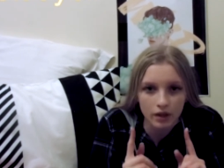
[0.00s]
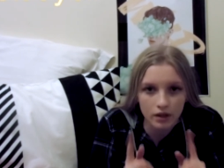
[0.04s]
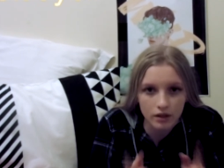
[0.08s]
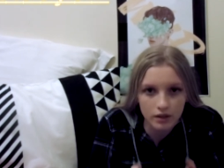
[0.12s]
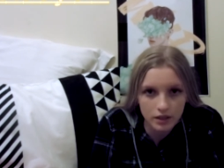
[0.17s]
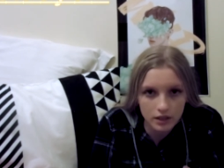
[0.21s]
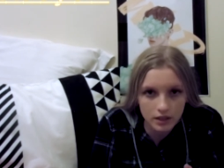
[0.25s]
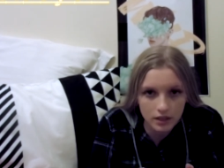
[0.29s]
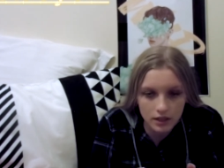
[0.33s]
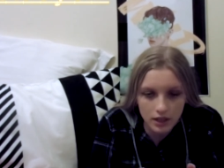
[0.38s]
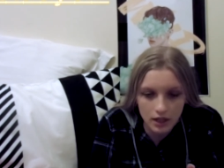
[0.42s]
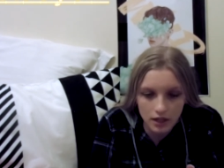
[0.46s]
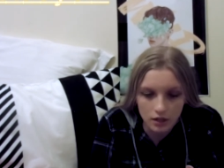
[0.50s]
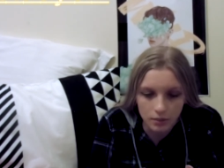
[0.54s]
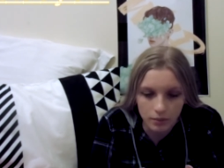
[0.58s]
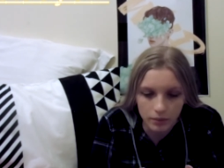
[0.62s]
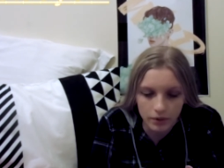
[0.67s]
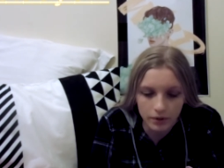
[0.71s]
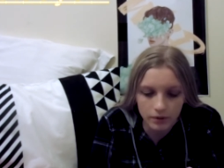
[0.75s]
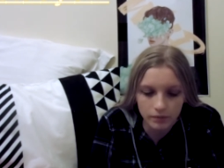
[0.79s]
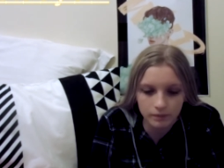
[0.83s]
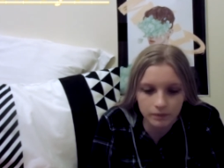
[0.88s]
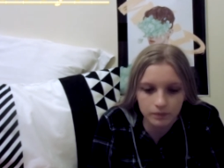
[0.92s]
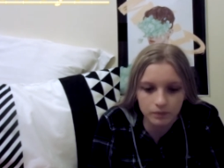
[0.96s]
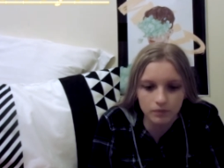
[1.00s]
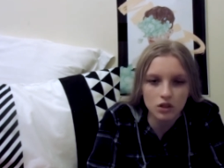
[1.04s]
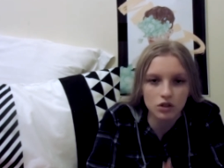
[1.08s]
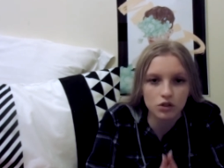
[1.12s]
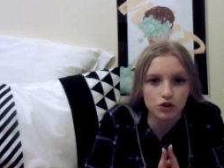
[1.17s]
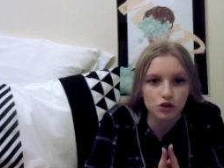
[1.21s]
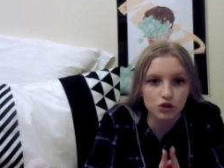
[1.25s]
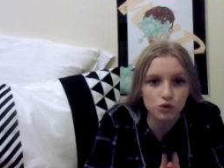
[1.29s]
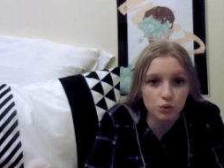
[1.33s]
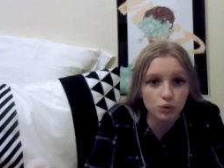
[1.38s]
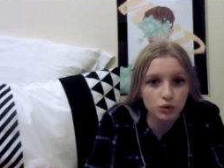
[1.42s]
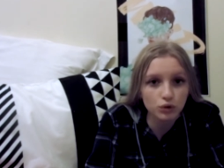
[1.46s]
Studybly.
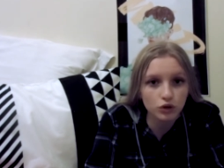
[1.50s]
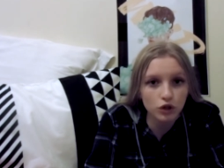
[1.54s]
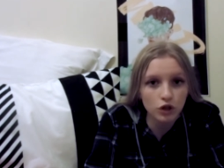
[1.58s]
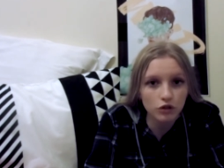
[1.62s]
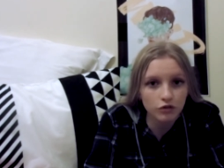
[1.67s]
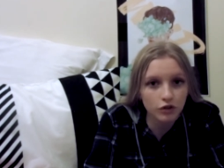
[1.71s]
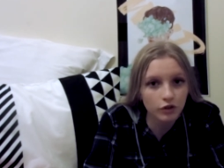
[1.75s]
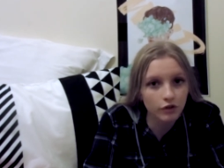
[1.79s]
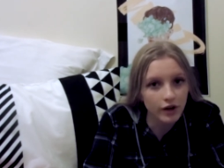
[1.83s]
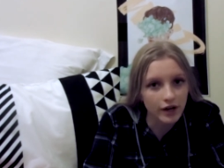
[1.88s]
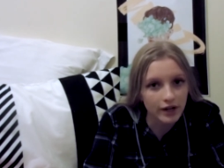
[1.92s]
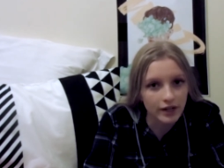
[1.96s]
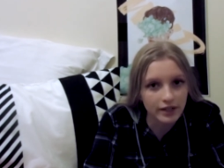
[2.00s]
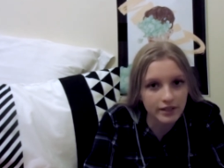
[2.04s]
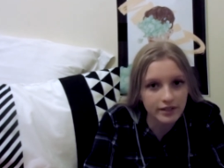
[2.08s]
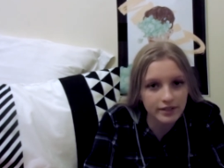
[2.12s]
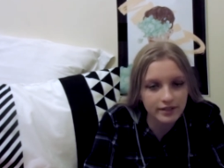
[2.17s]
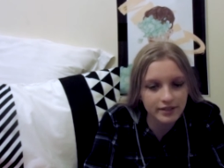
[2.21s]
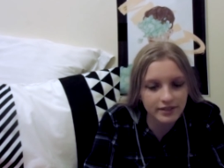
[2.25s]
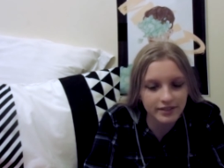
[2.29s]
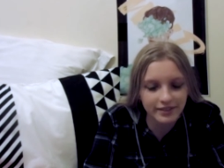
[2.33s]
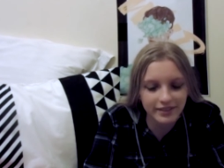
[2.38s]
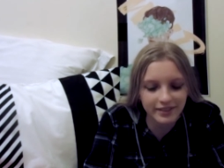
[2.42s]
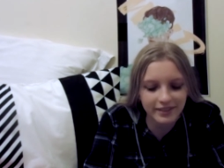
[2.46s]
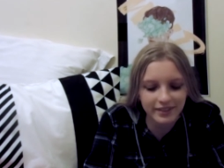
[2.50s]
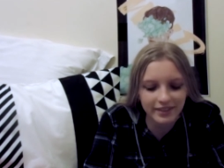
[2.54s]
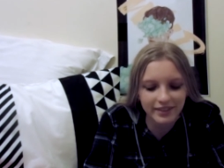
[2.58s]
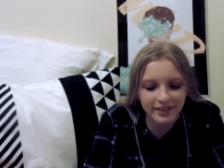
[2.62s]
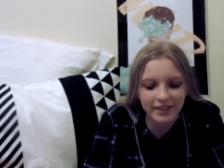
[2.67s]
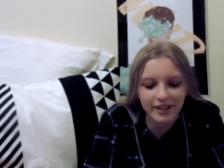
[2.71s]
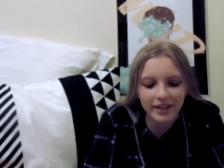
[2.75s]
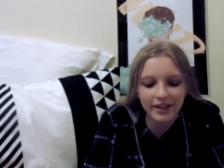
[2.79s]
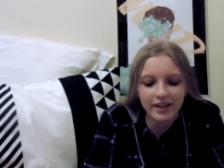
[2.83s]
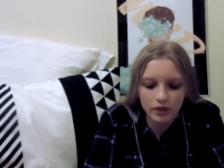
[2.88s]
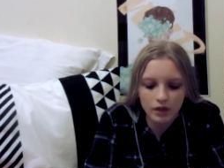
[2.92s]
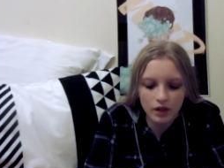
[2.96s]
You will not regret it.
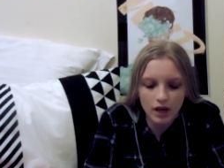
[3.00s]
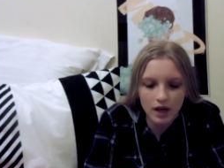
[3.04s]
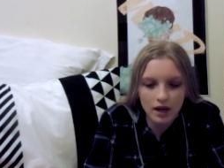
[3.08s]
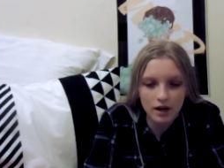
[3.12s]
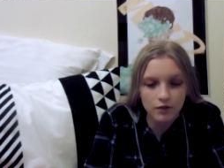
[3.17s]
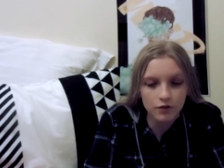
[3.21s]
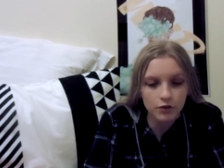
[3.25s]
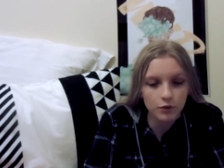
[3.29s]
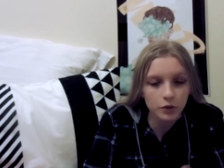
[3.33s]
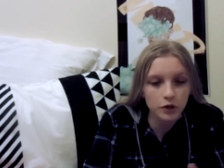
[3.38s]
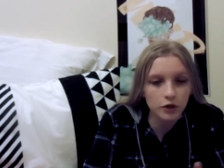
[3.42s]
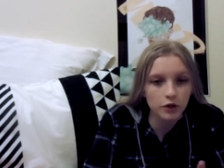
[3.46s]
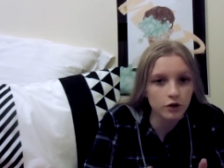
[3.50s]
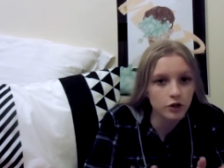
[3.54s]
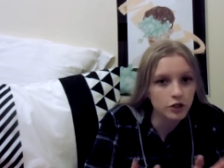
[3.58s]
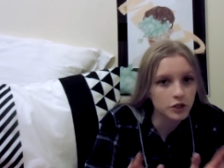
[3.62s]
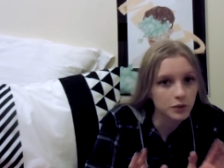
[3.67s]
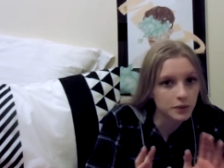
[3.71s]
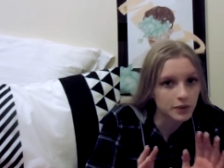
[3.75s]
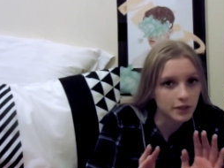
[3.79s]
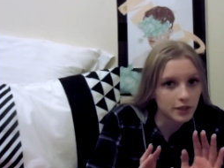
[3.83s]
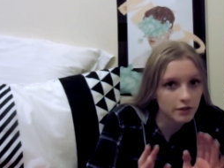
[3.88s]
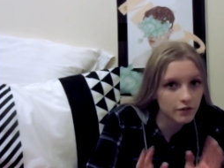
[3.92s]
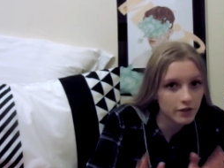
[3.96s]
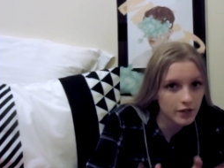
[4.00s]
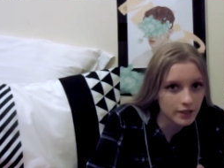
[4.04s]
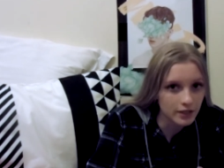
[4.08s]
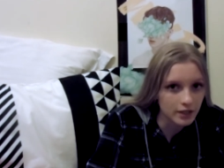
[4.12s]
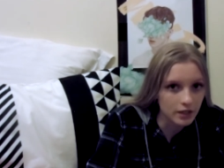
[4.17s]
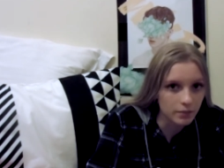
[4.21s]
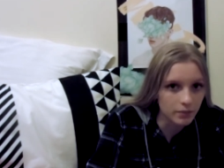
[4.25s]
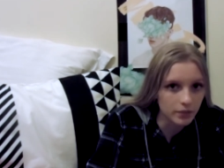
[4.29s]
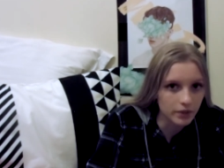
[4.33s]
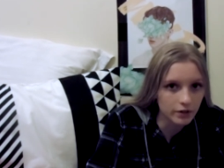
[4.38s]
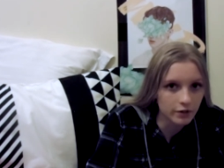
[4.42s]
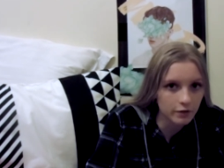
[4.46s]
And if you want to go to a specific
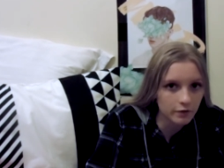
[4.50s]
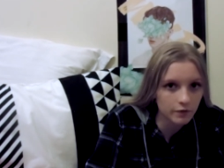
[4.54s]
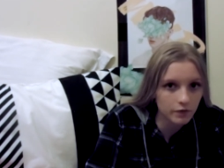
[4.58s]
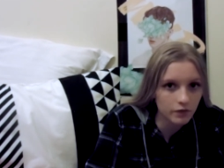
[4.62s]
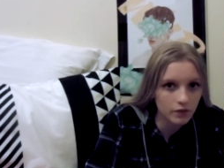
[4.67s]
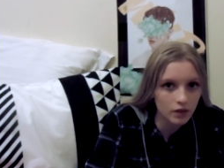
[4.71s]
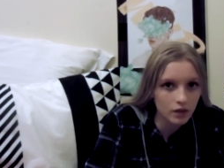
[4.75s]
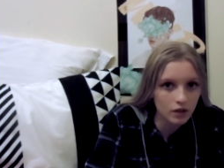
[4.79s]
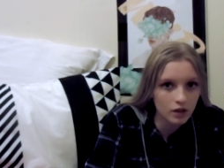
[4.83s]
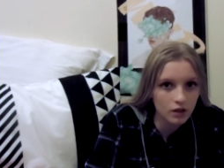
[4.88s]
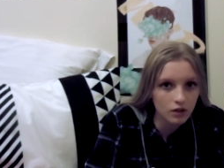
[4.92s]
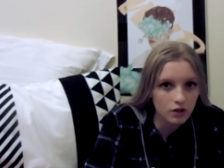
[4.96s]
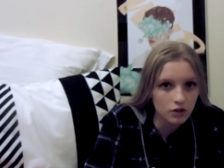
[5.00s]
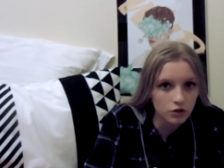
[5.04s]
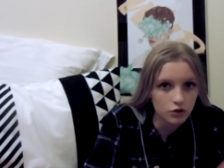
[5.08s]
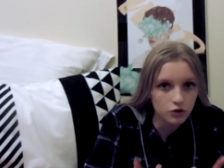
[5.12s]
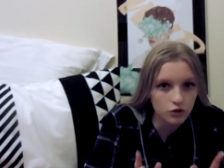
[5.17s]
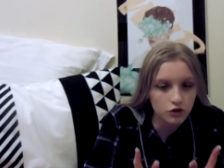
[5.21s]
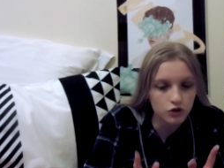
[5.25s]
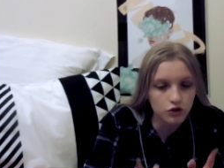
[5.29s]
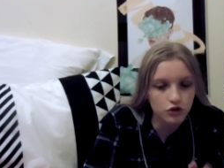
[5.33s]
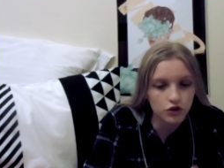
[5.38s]
Tumblr, you should